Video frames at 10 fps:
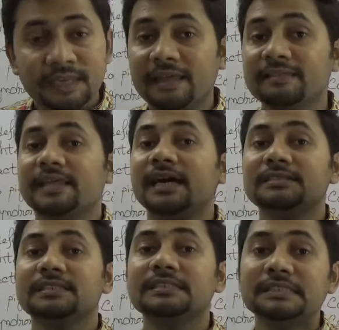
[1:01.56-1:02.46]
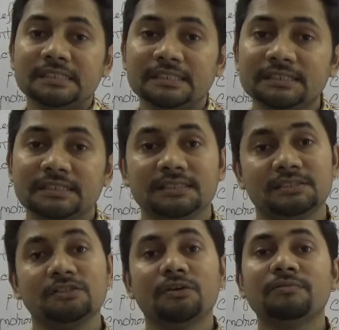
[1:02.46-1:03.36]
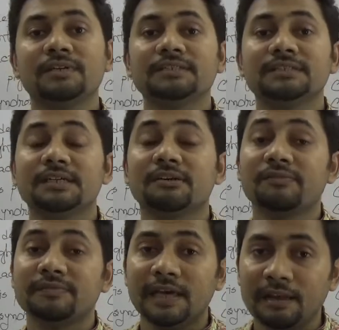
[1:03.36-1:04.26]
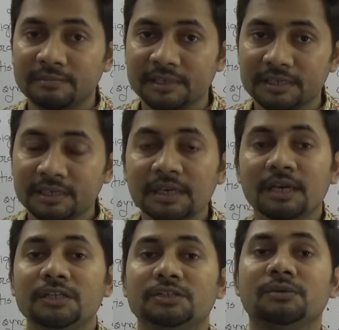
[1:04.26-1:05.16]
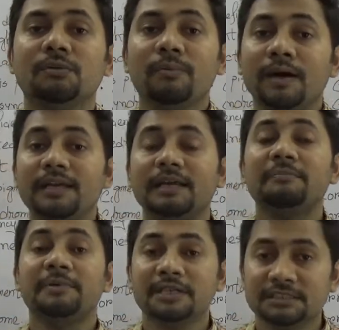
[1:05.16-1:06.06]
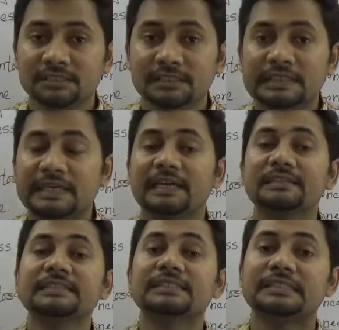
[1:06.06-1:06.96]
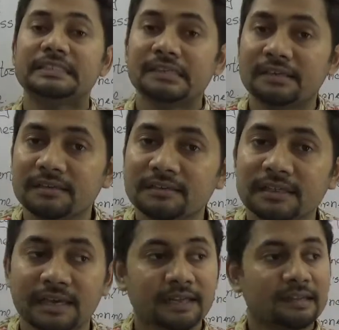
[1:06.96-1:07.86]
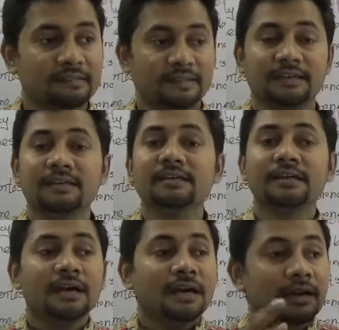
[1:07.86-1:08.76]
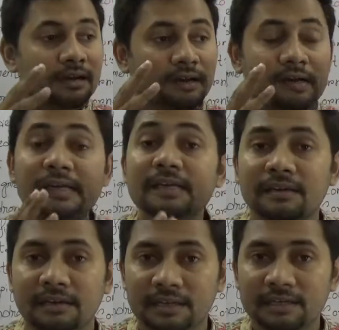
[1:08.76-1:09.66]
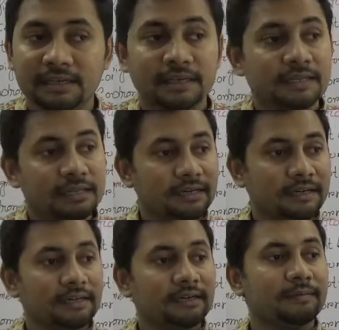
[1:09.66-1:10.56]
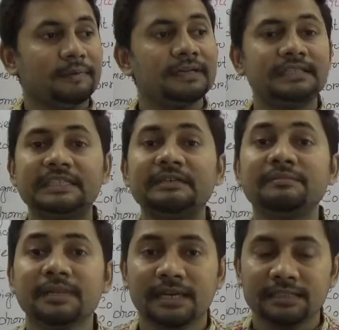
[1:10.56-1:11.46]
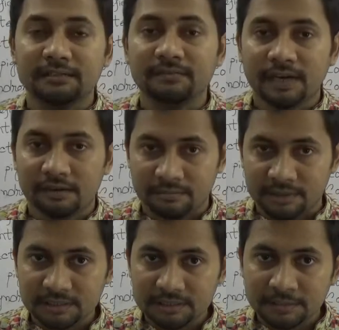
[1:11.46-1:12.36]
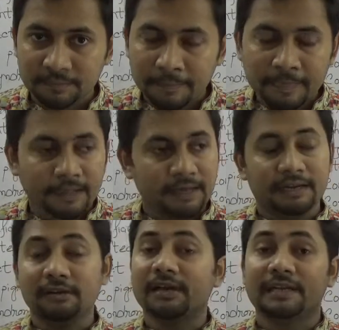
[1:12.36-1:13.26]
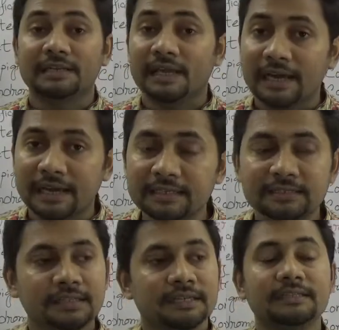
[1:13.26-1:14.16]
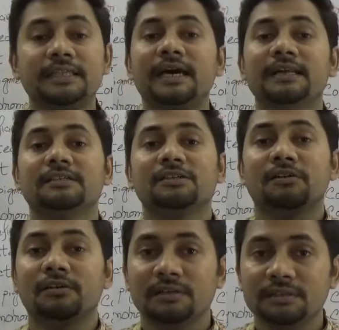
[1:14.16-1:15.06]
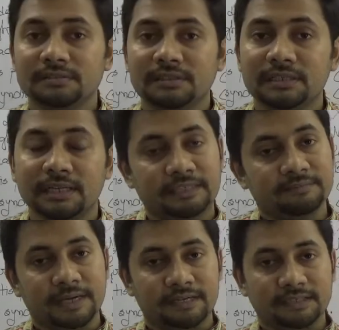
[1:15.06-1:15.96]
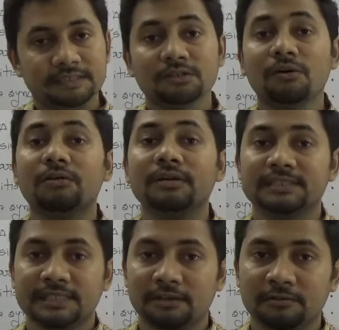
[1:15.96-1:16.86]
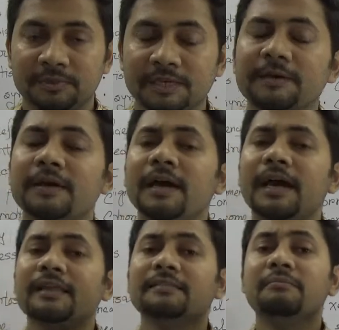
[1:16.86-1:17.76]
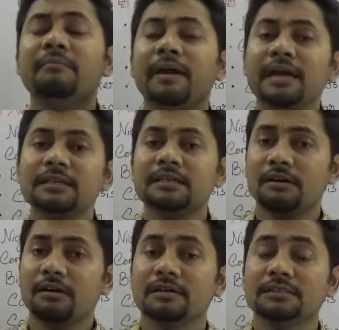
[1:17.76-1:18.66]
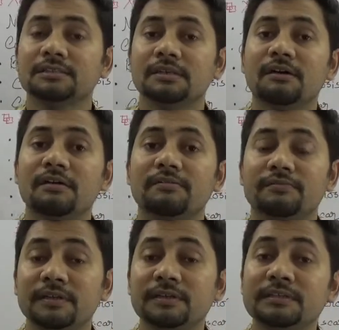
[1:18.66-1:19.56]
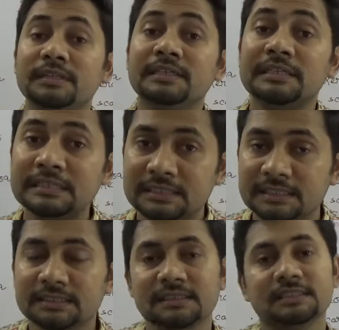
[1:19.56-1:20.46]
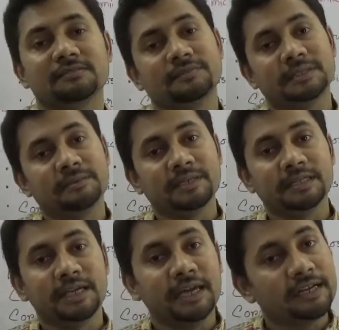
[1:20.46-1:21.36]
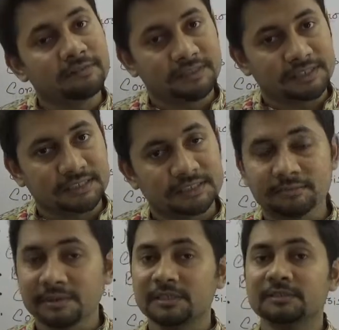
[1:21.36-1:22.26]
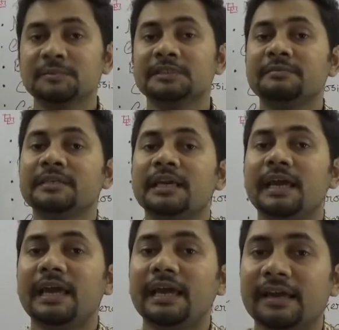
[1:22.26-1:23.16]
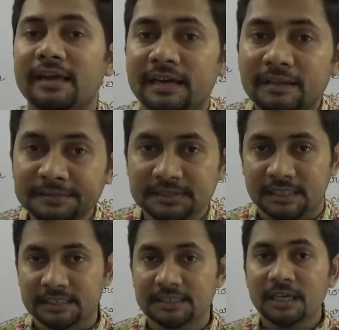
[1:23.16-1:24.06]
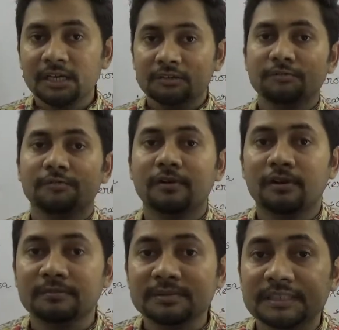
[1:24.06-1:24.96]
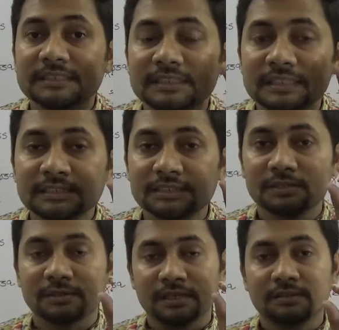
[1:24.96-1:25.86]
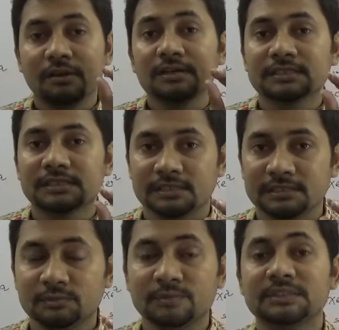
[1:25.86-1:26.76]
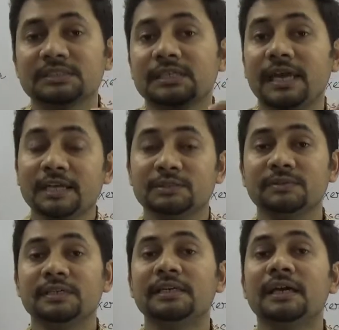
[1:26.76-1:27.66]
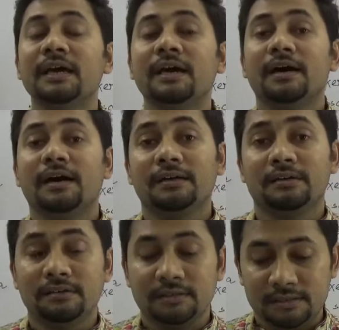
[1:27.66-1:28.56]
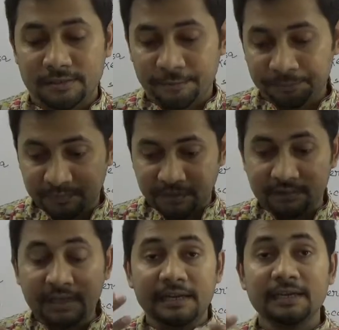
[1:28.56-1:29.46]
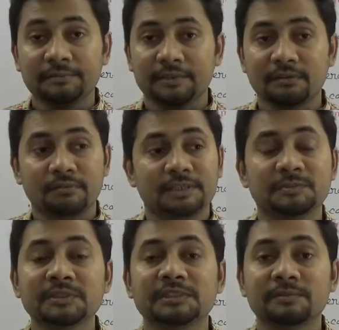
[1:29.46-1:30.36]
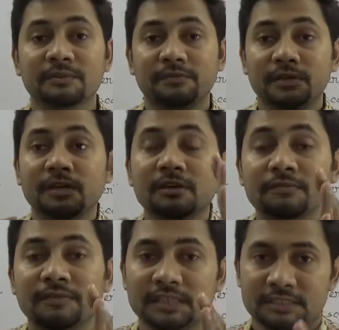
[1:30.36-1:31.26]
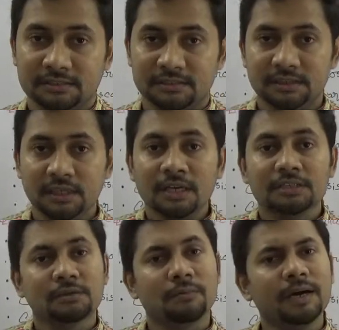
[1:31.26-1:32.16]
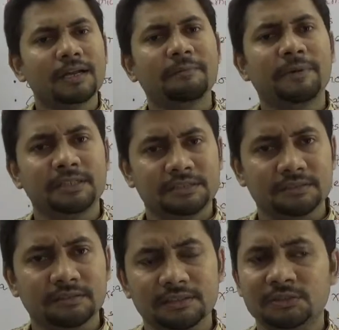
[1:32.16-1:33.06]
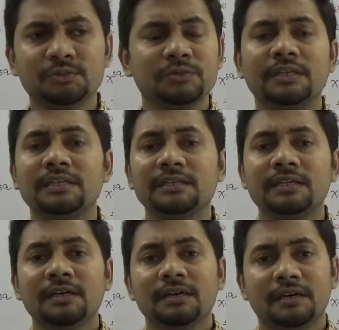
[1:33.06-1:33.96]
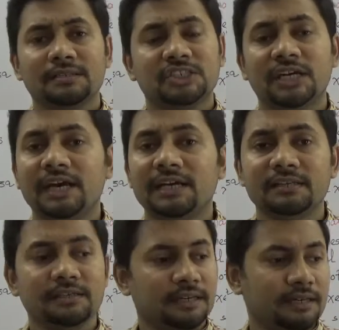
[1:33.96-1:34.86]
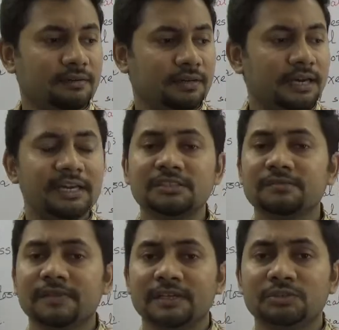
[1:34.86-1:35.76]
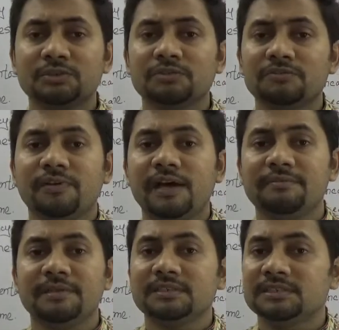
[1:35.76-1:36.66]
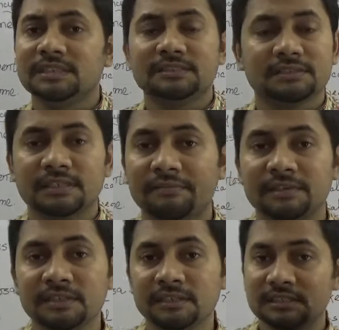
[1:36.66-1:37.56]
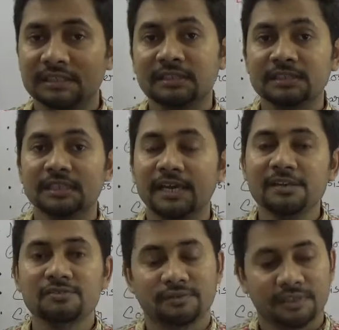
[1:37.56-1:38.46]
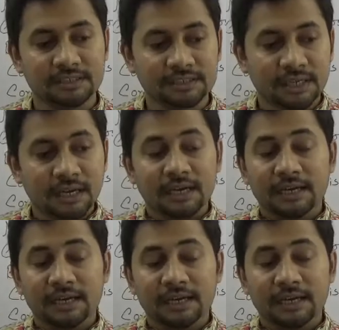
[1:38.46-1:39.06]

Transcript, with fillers: and that disease is known as xerophthalmia. So when a person can't see anything clearly in a dim light environment or at night, that called night blindness or nyctalopia. And the main cause of the disease is vitamin A deficiency, because vitamin A helps us to form the sensory rod cells, which is actually liable or responsible for good visions. So when a person, usually a child age of like 2 to 5 years, 6 or 7 years, in this age range,